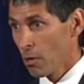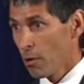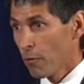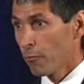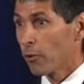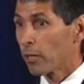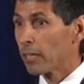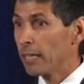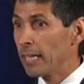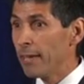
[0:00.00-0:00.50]

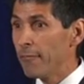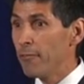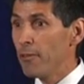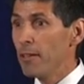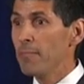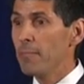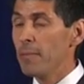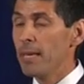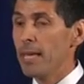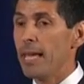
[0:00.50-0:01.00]
for
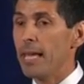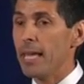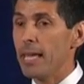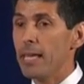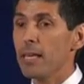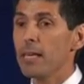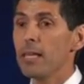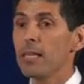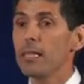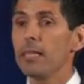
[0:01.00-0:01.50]
giving
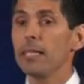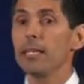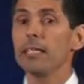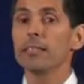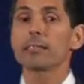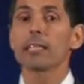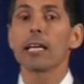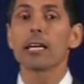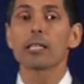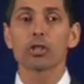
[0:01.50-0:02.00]
me
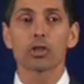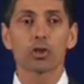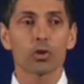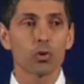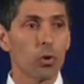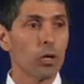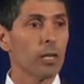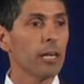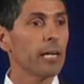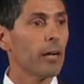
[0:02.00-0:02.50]
this
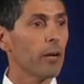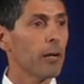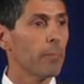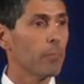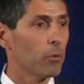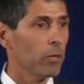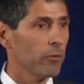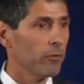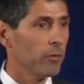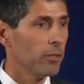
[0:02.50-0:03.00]
extraordinary
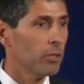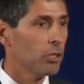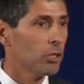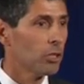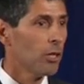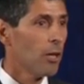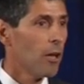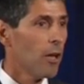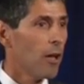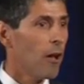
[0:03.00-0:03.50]
privilege
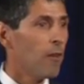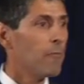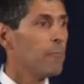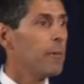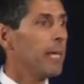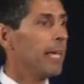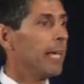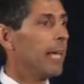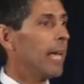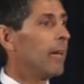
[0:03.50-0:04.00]
of
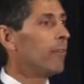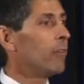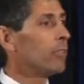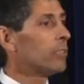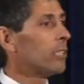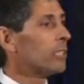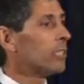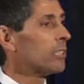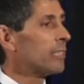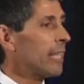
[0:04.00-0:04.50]
being able
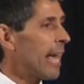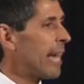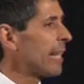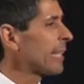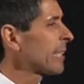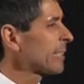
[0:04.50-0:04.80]
to stand,